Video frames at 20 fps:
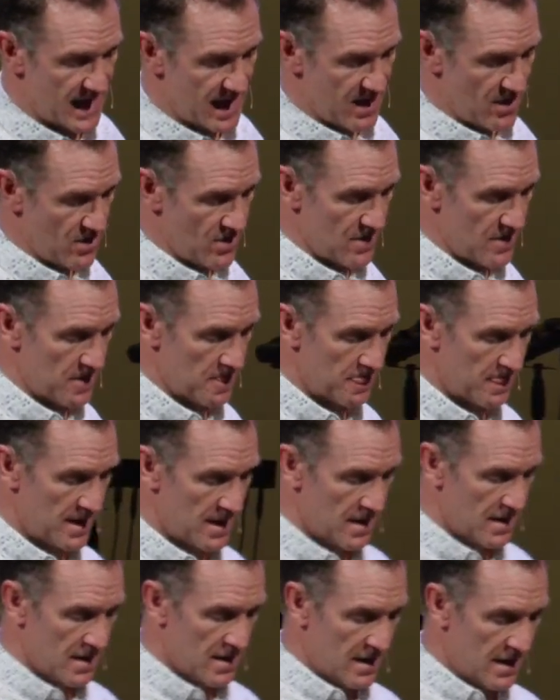now.
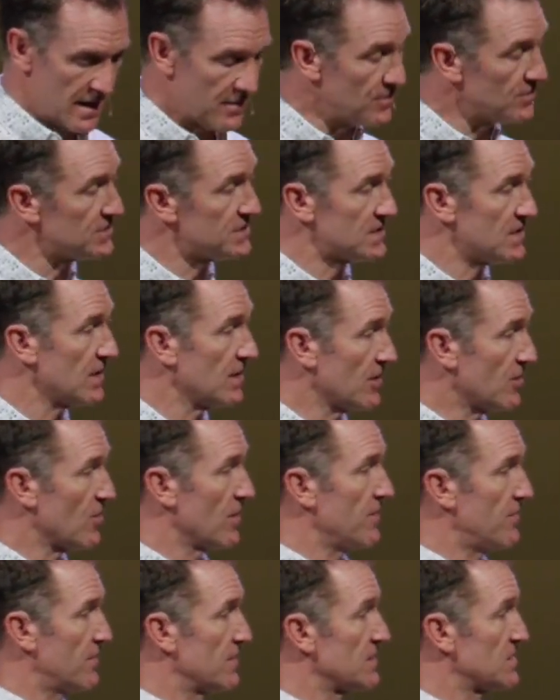And there's still a
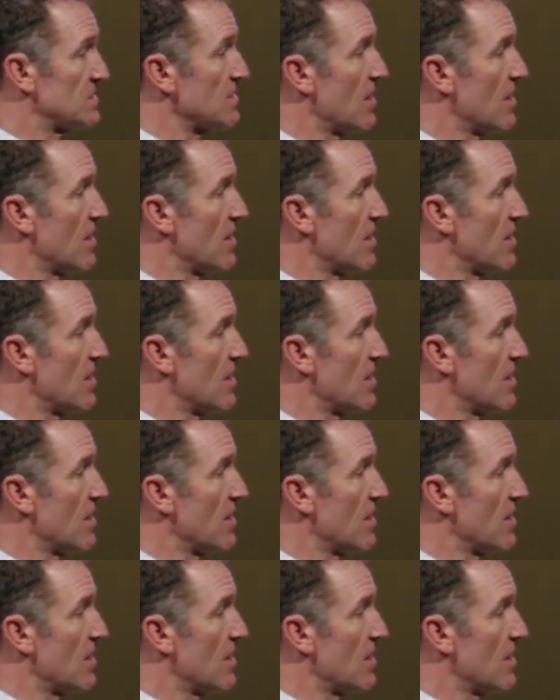grief and a